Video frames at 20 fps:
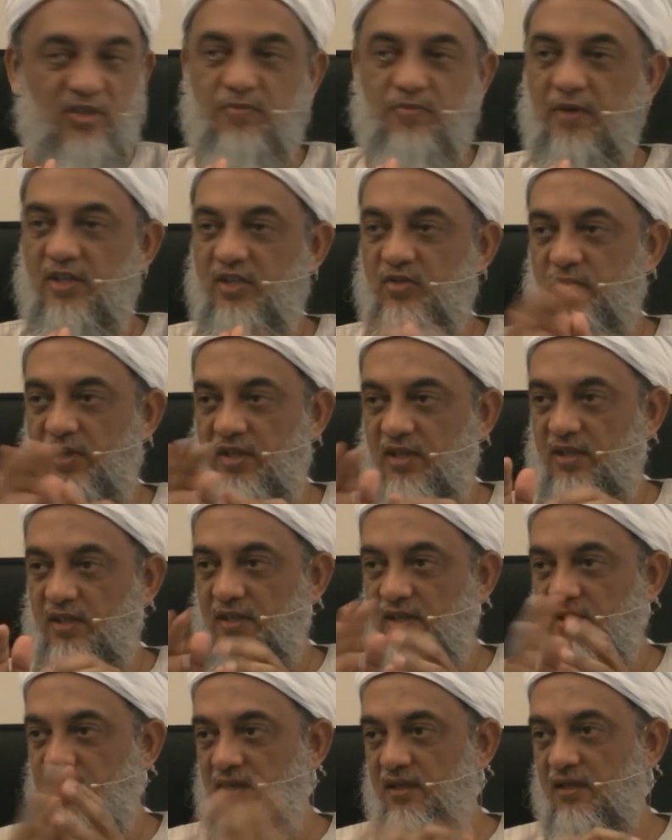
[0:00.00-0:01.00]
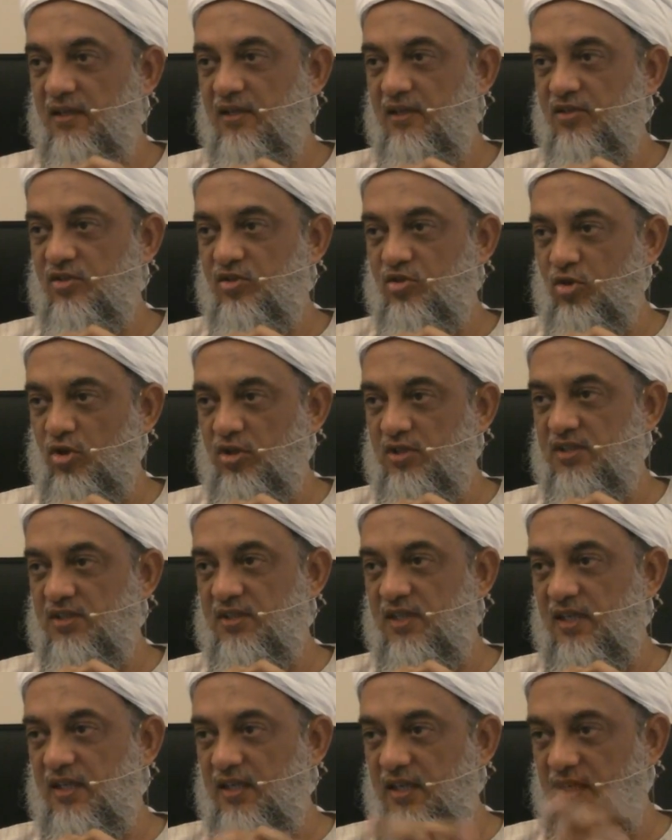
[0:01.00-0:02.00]
his place where he stores
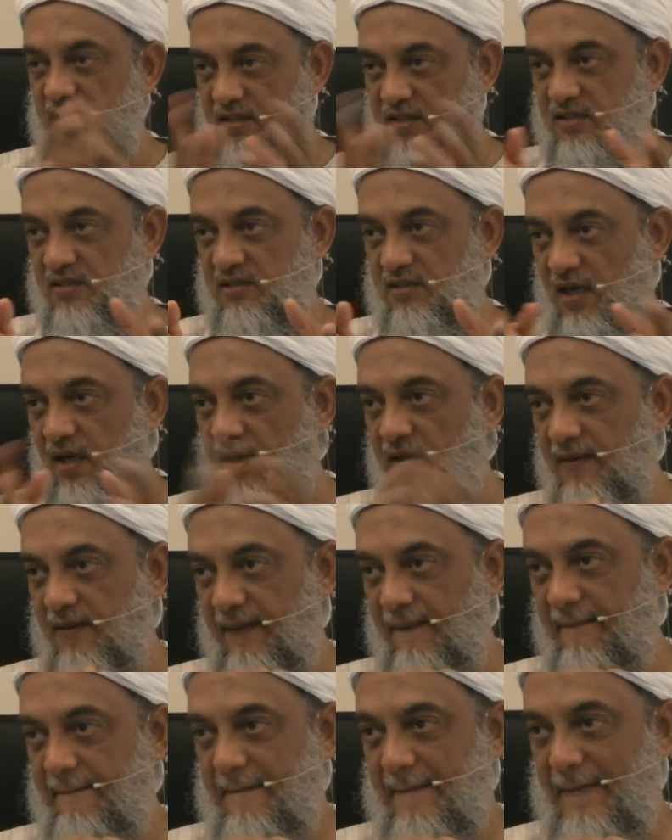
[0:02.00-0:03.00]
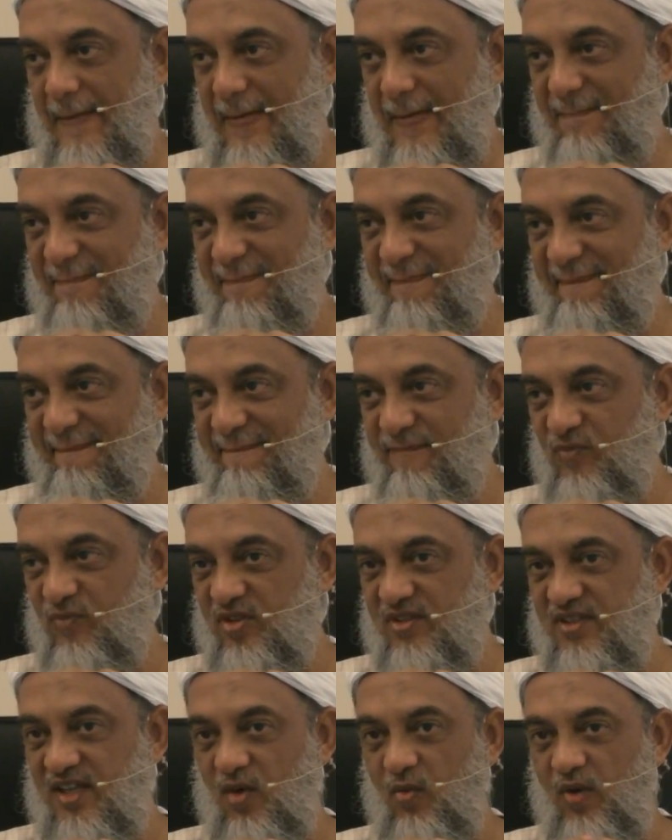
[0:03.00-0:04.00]
it and he eats this dung.
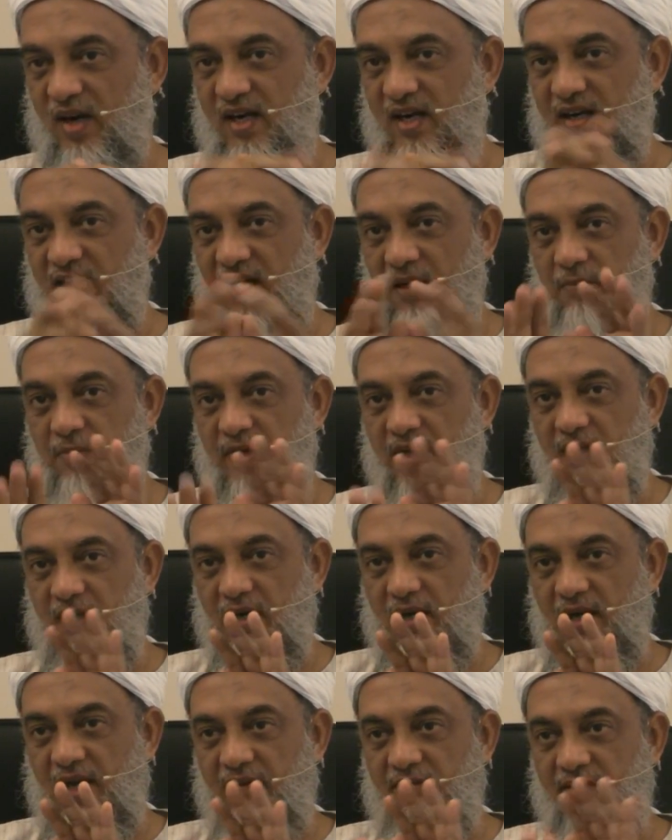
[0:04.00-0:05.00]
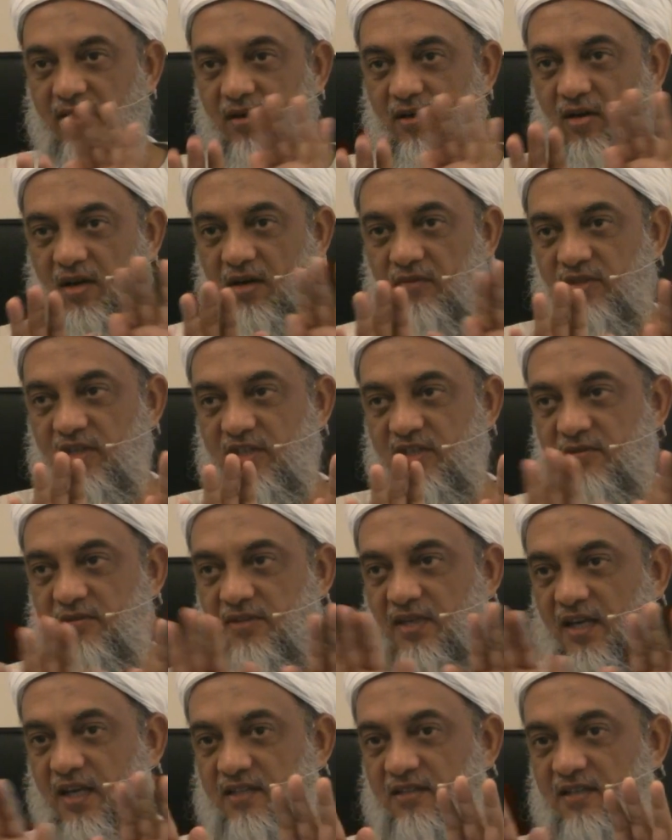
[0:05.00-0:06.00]
It's like one dung beetle having a conversation
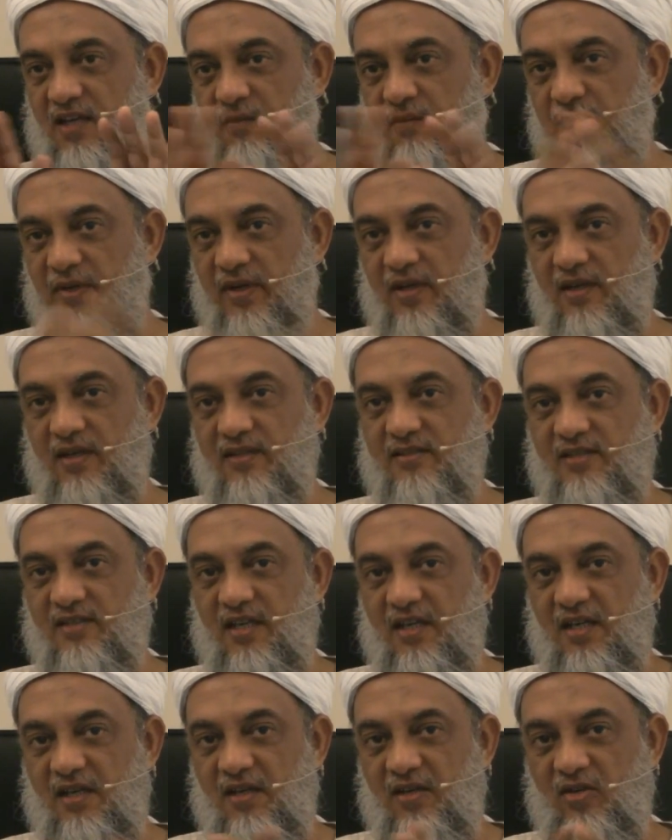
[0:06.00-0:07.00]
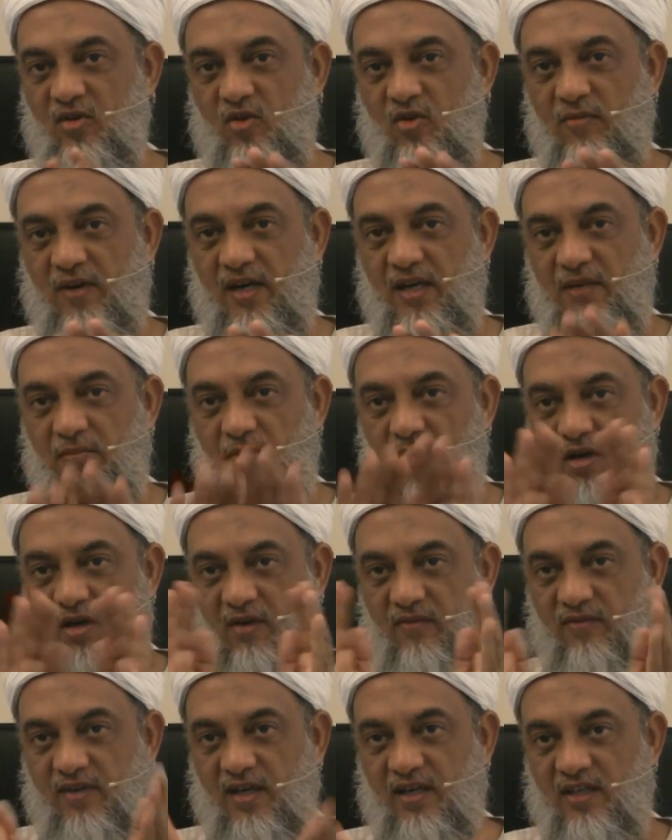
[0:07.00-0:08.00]
with another dung beetle and saying, you know, my
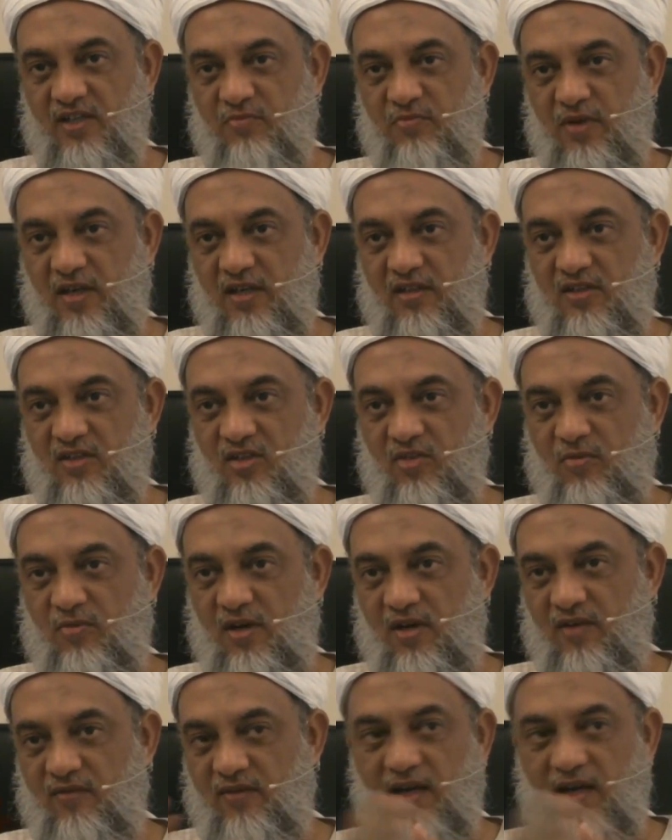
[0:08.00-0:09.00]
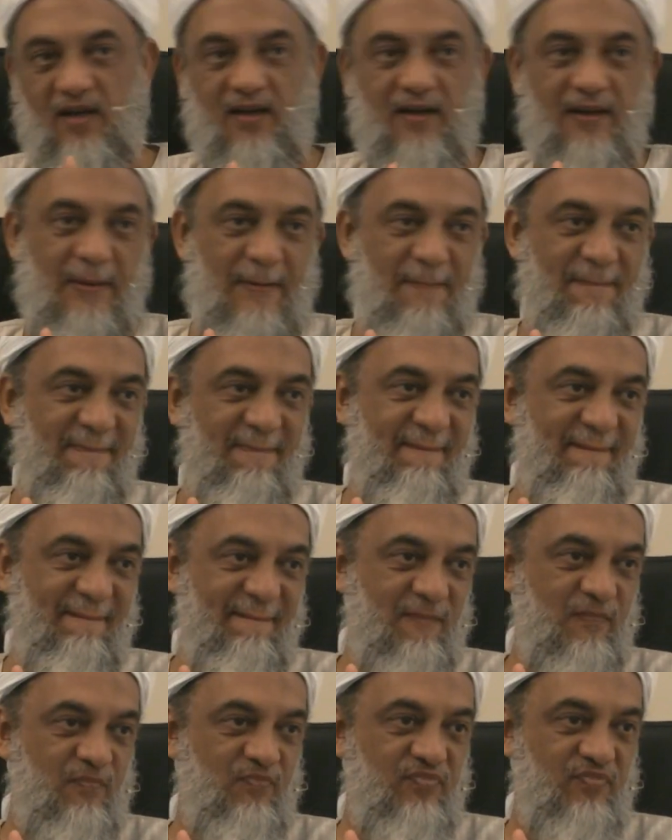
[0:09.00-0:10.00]
ball of dung is bigger than your ball of dung.
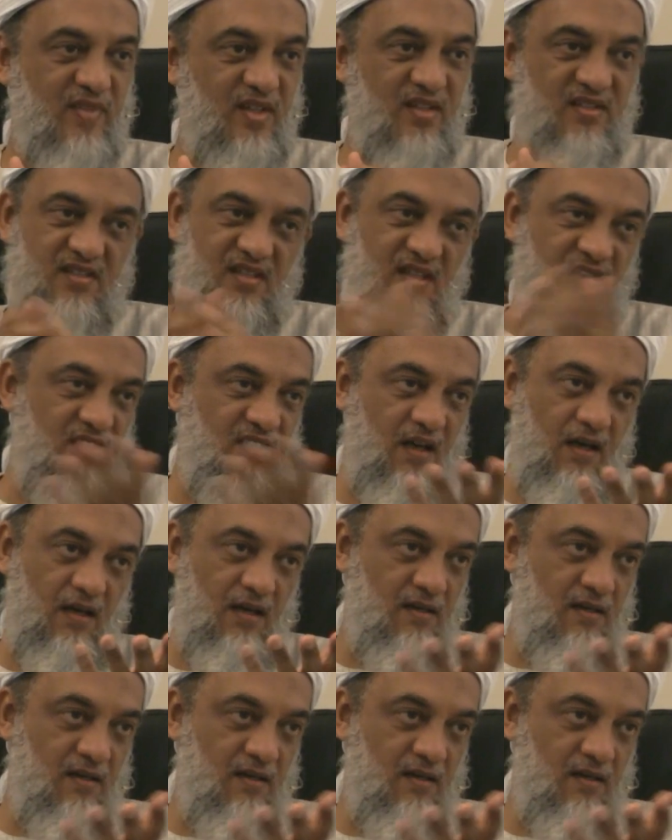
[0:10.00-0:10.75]
It's still dung.